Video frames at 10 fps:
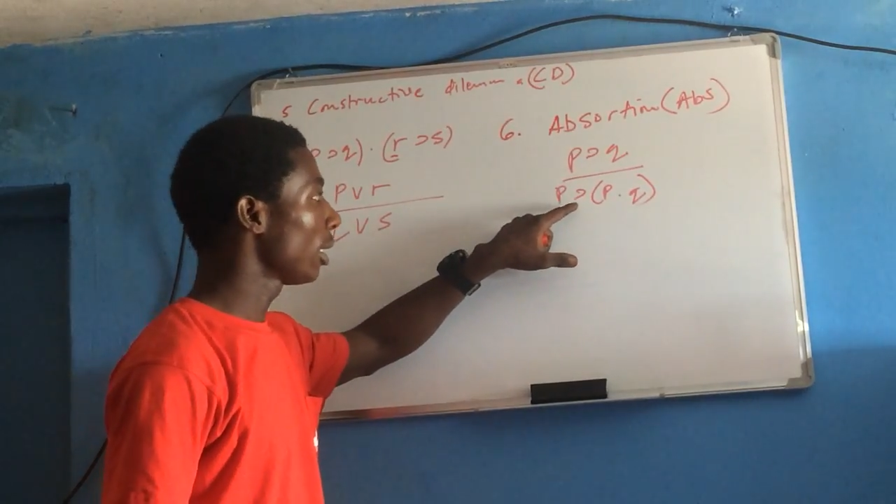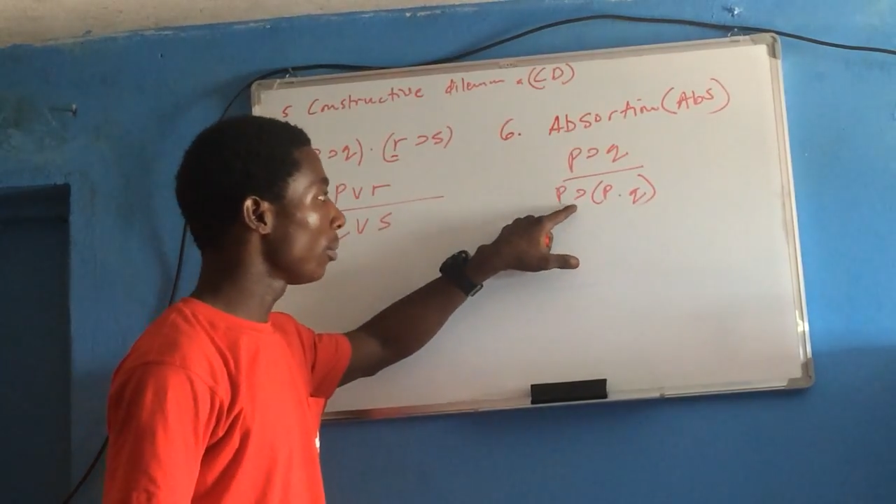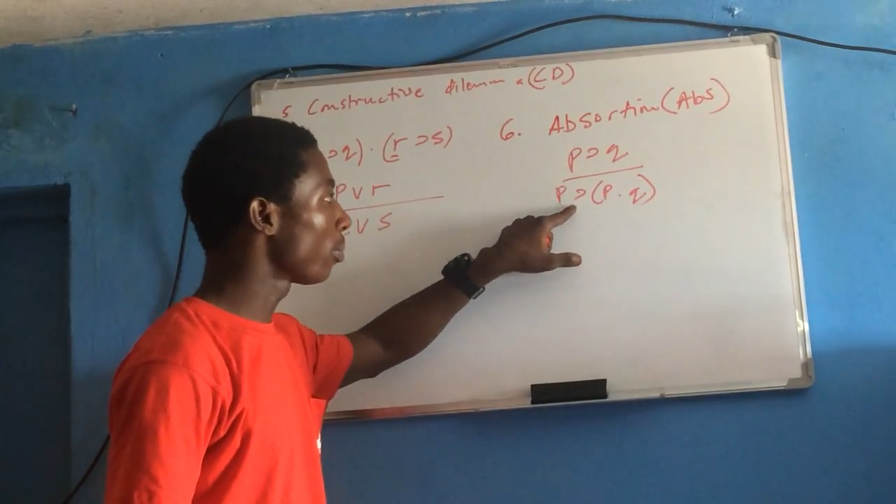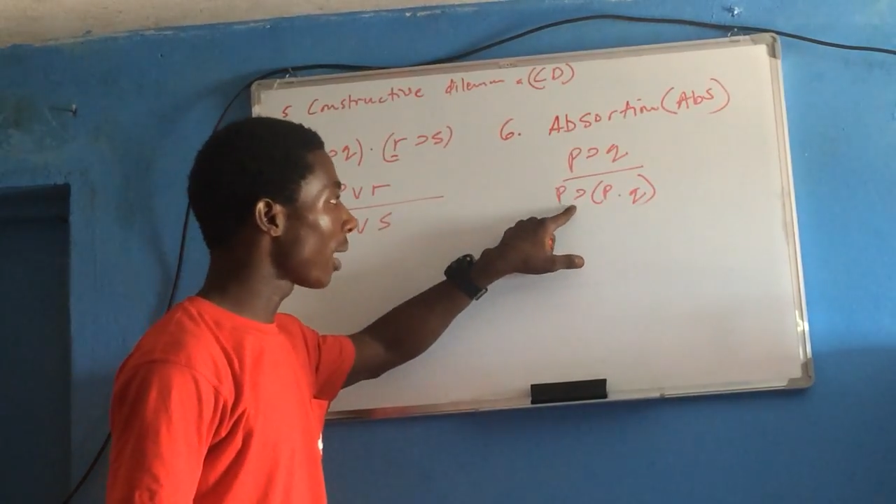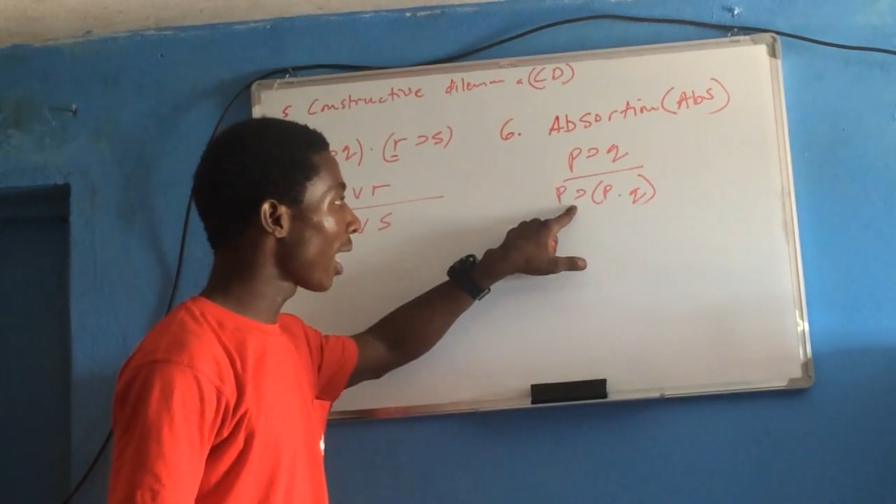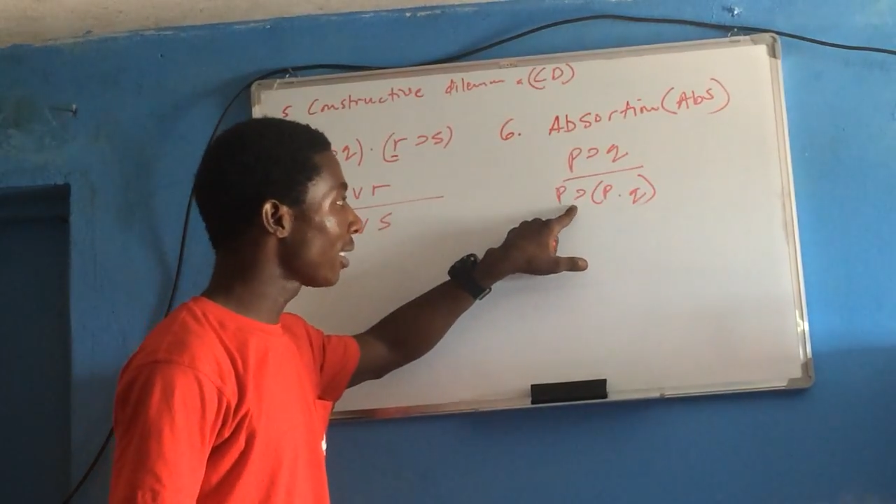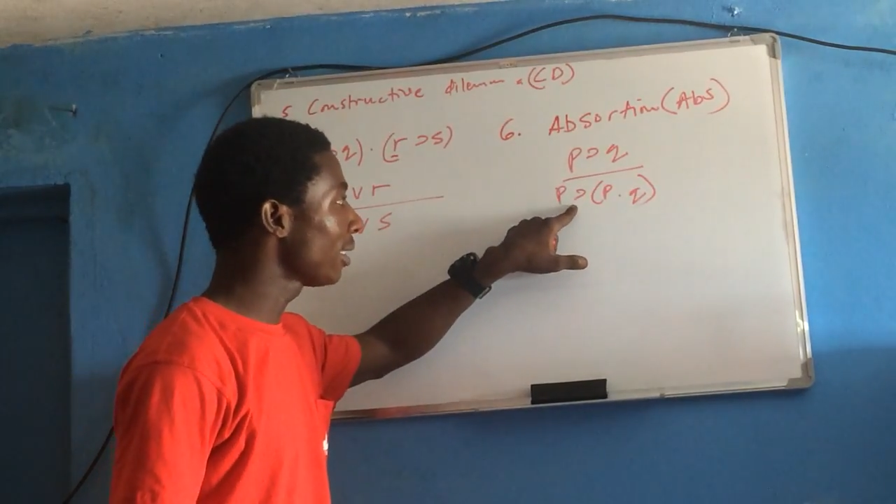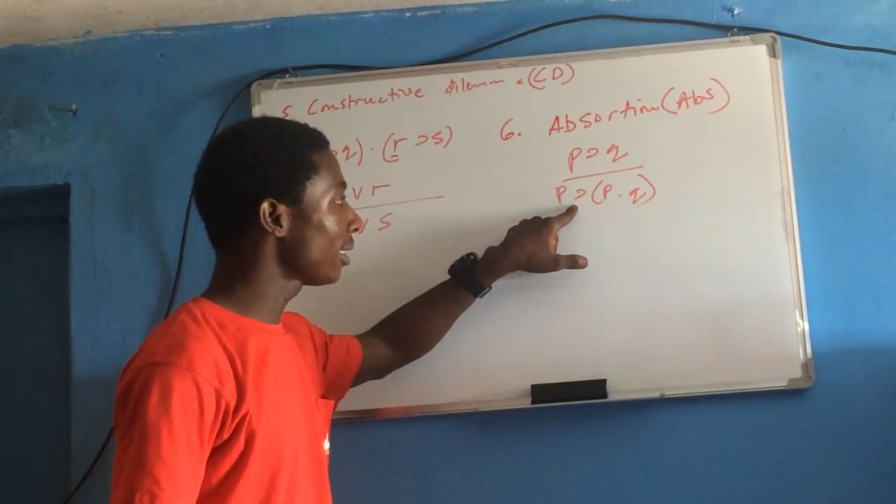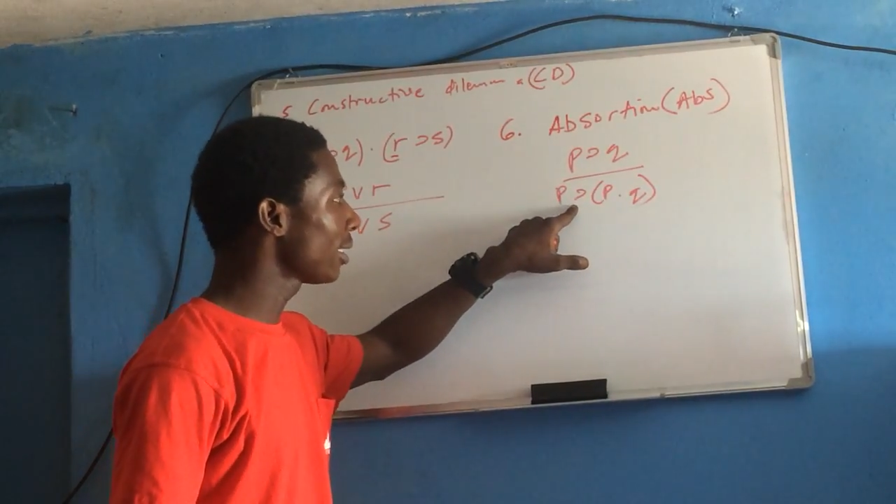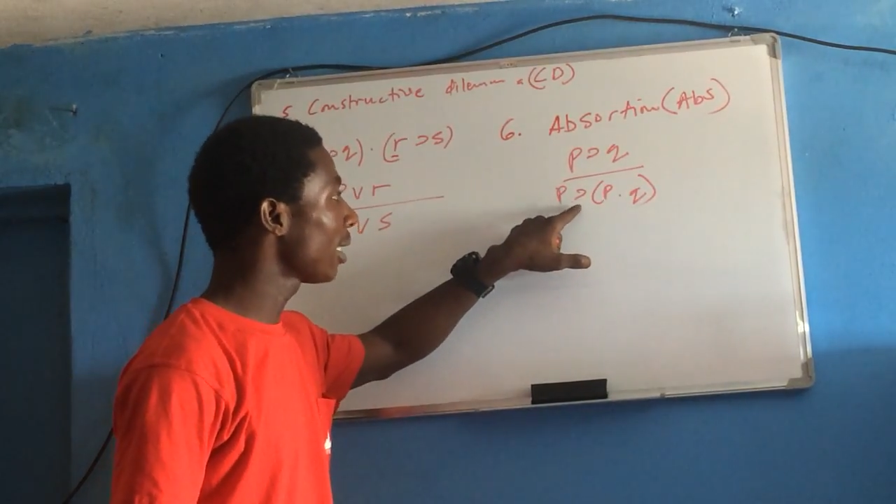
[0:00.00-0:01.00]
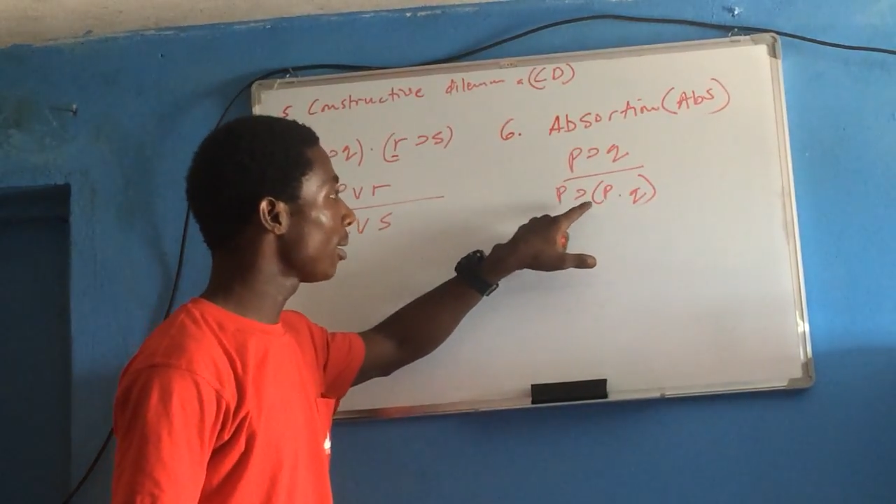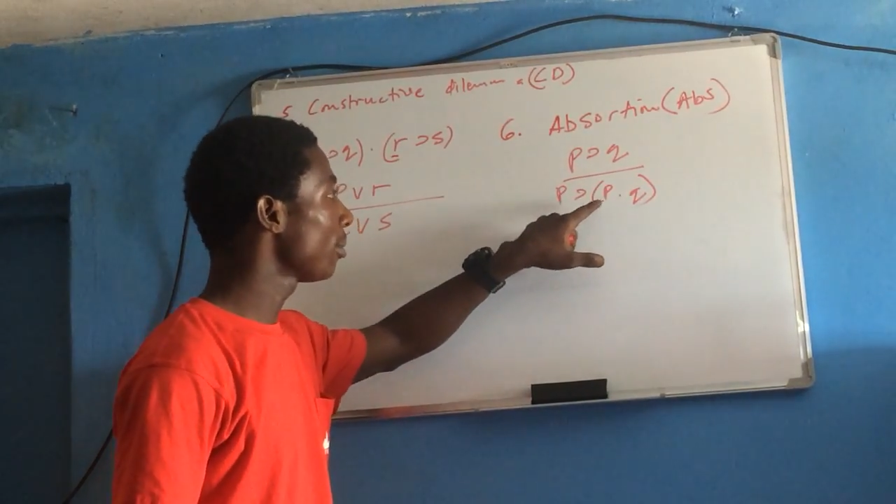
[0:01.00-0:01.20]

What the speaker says: implies